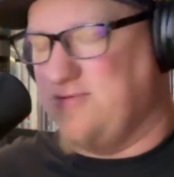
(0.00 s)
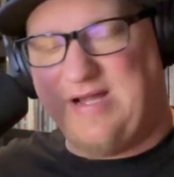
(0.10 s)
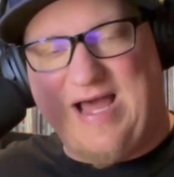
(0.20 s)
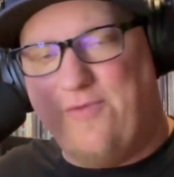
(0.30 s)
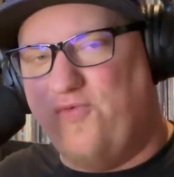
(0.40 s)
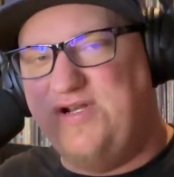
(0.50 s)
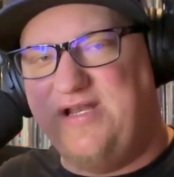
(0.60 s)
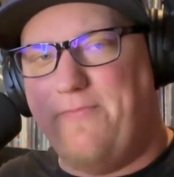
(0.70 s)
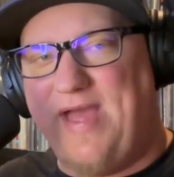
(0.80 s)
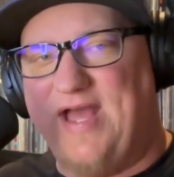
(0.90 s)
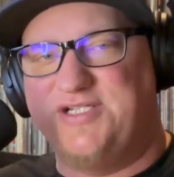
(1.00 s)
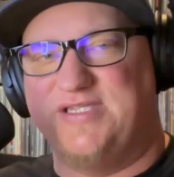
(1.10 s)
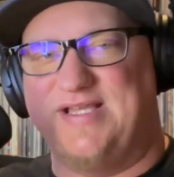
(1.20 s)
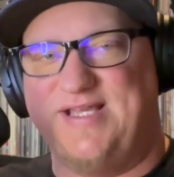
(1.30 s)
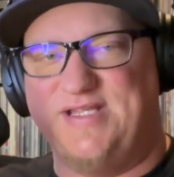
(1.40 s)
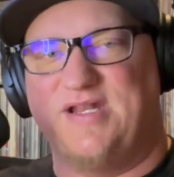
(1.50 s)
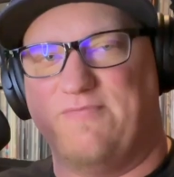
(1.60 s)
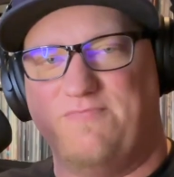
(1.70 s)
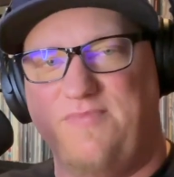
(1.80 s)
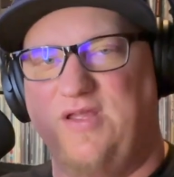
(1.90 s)
I wouldn't imagine that they did a
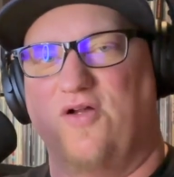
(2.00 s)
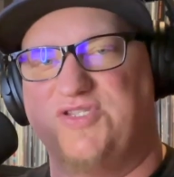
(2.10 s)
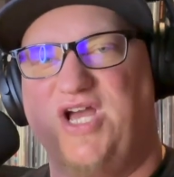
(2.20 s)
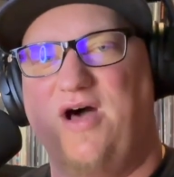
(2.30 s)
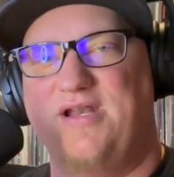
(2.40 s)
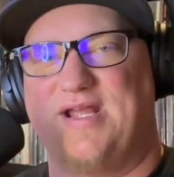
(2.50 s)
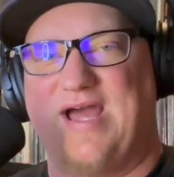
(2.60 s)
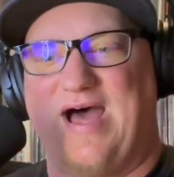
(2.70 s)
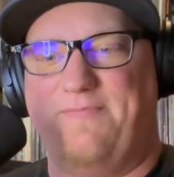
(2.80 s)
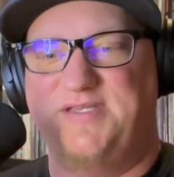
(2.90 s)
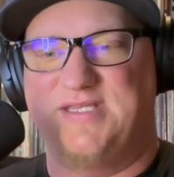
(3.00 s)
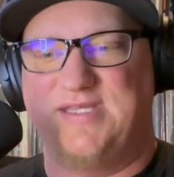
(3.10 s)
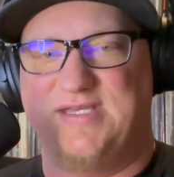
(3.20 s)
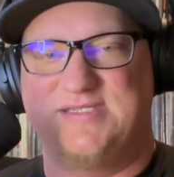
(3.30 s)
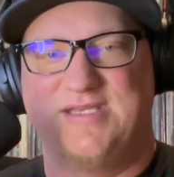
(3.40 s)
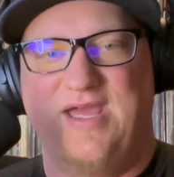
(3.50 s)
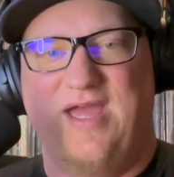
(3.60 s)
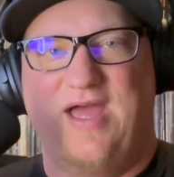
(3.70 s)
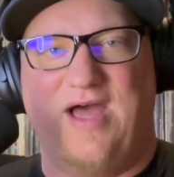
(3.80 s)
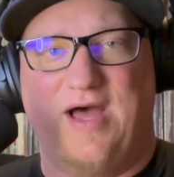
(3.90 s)
ton of copies of this.
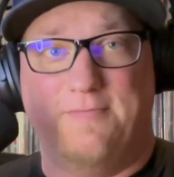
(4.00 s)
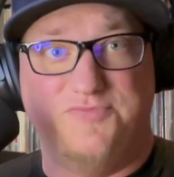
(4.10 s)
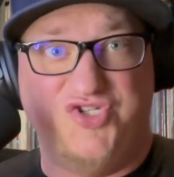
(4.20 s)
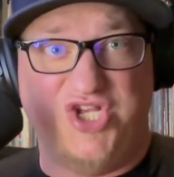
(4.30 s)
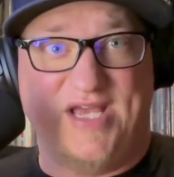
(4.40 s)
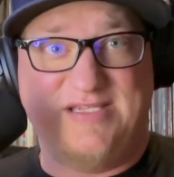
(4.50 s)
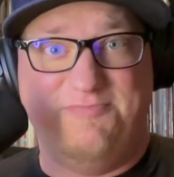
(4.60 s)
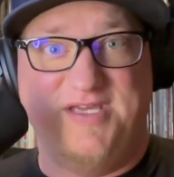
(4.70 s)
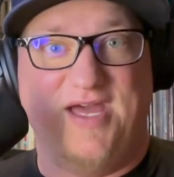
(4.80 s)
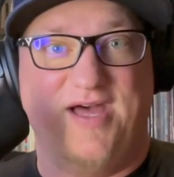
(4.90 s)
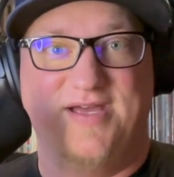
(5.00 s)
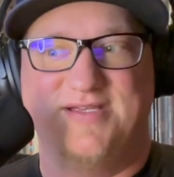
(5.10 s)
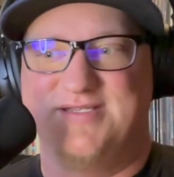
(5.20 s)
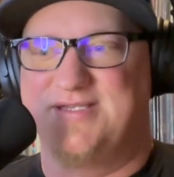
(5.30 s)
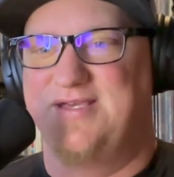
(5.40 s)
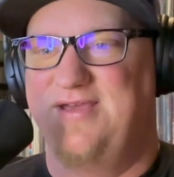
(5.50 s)
just because